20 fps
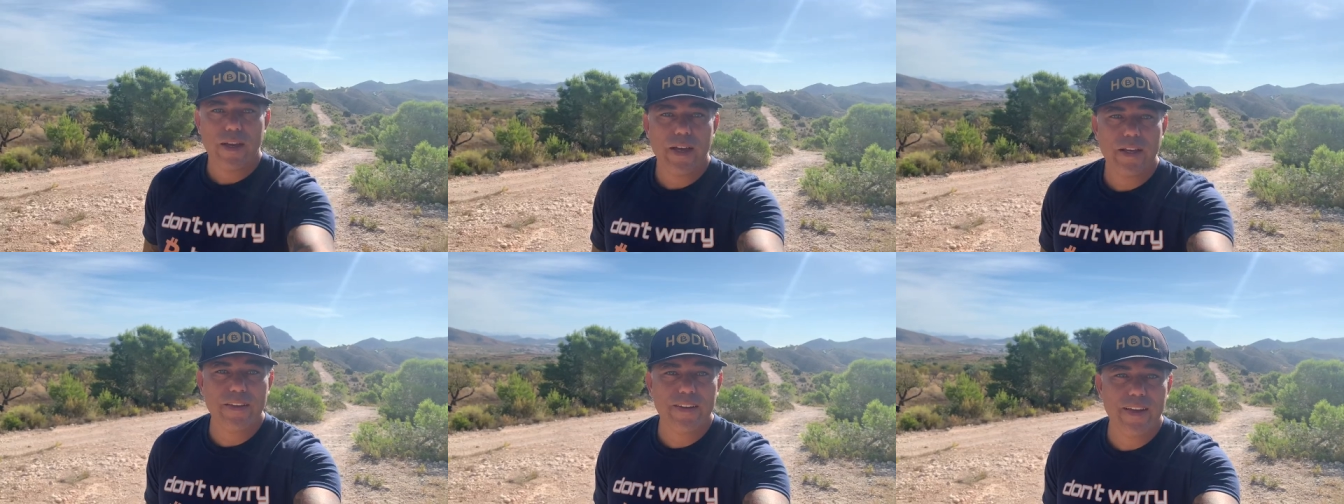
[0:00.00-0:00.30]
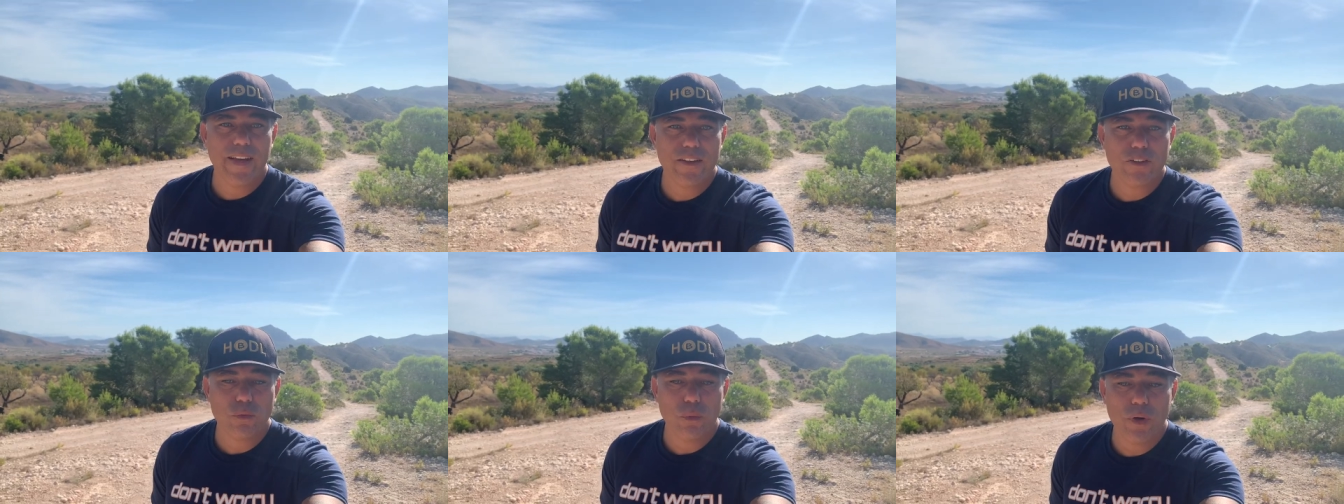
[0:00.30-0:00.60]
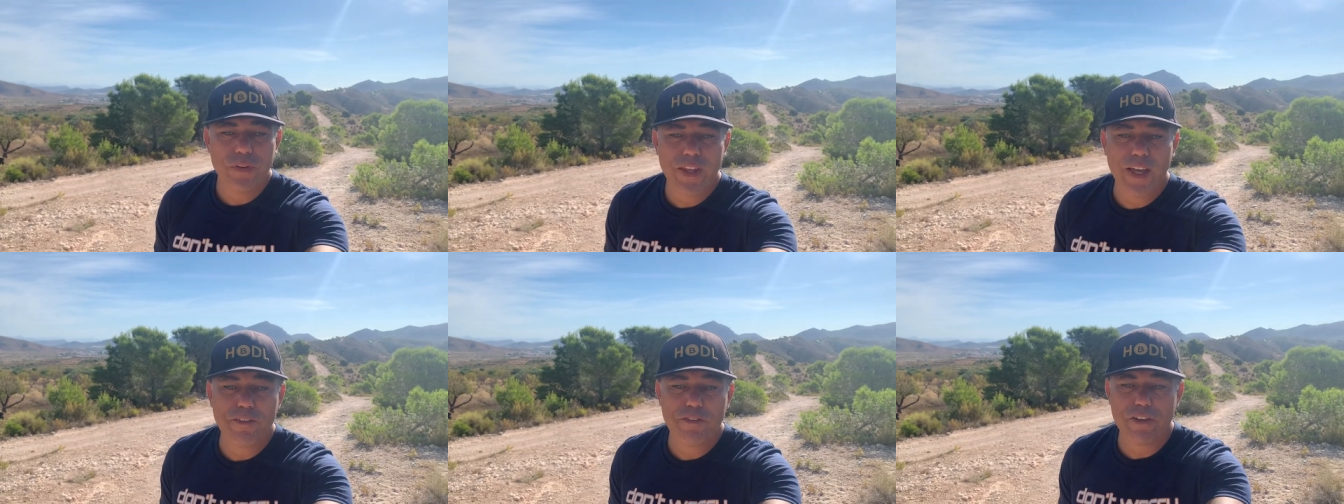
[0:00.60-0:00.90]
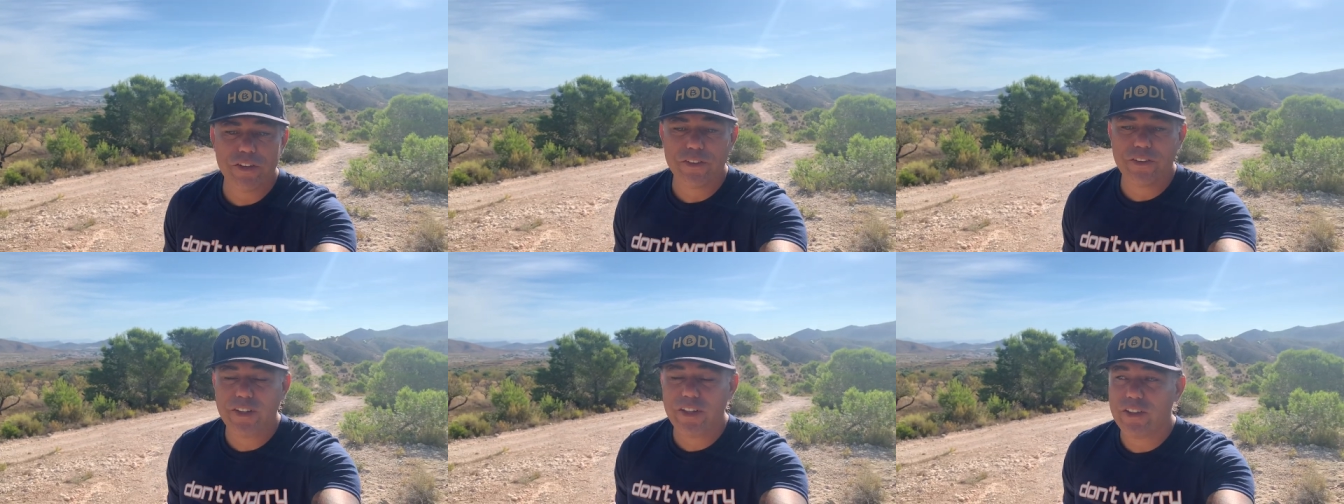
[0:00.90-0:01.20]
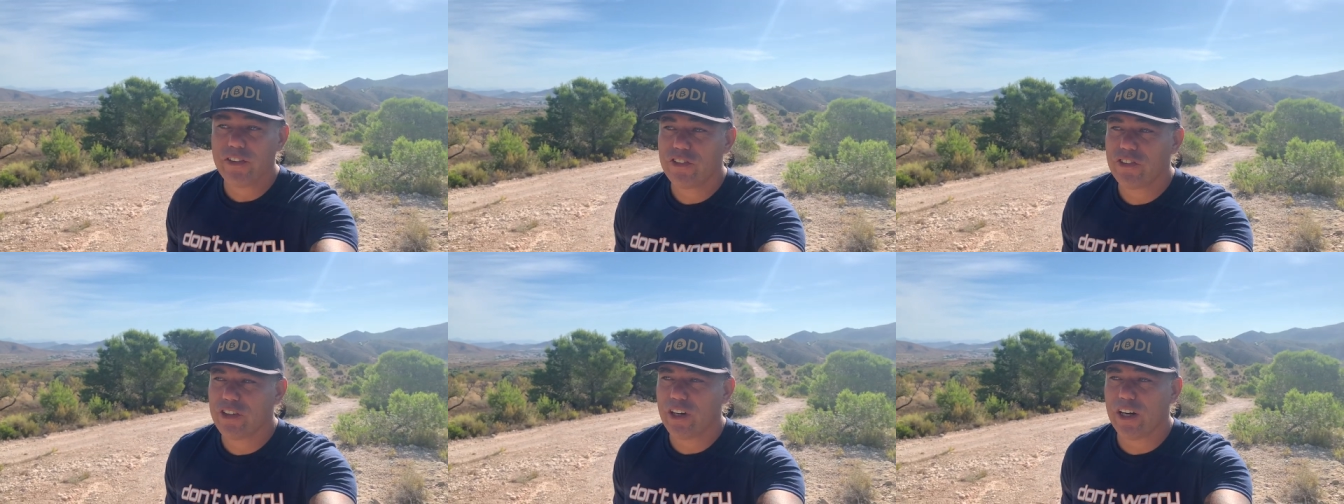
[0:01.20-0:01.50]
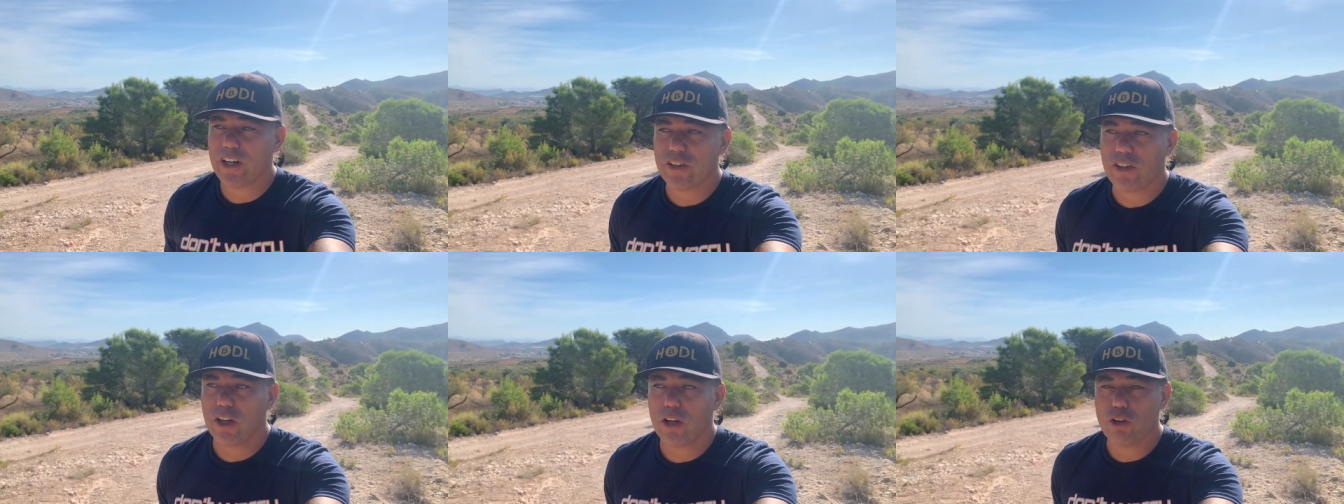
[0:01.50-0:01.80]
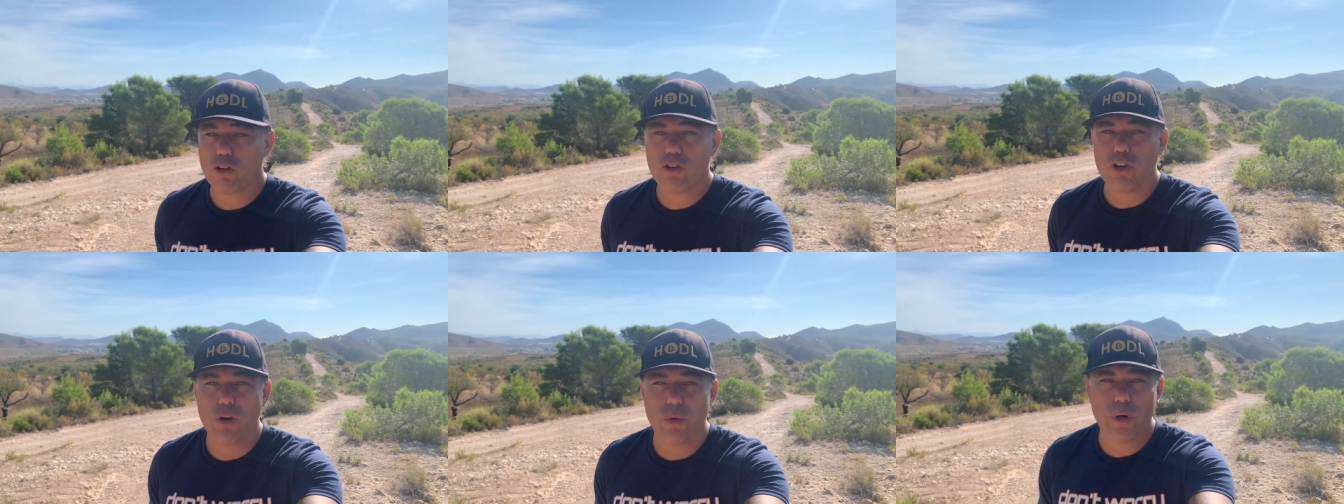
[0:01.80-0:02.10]
And yes, whatever these charts are
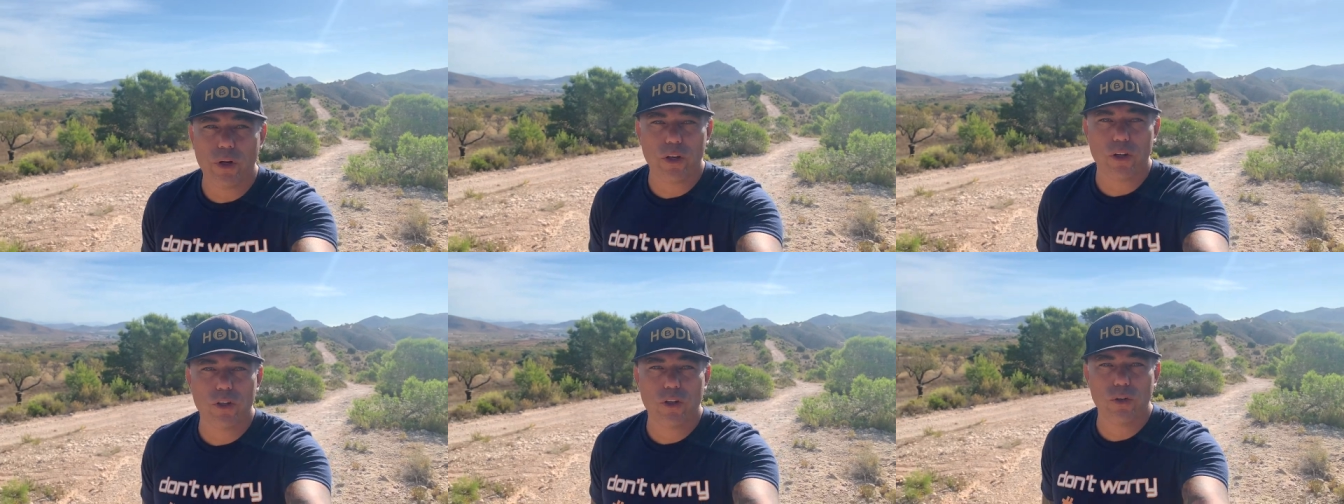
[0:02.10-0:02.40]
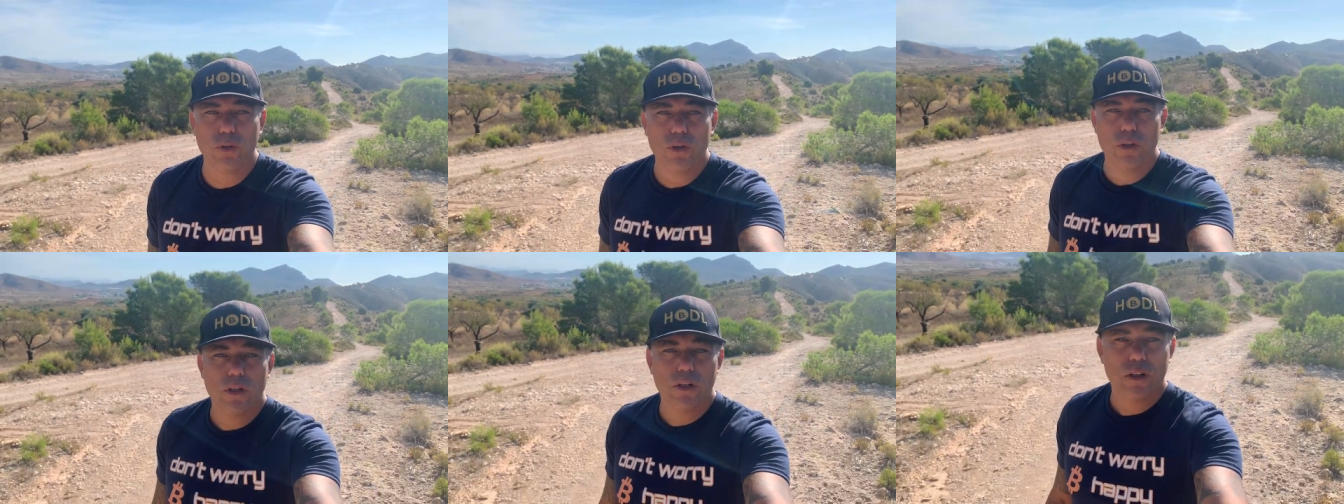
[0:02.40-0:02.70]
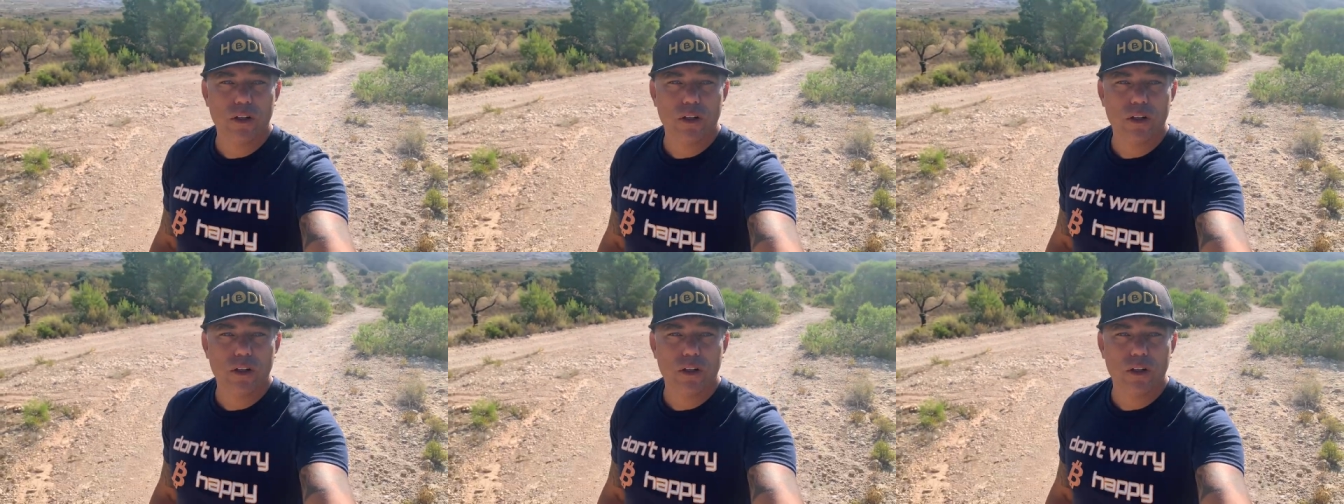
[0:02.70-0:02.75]
showing you,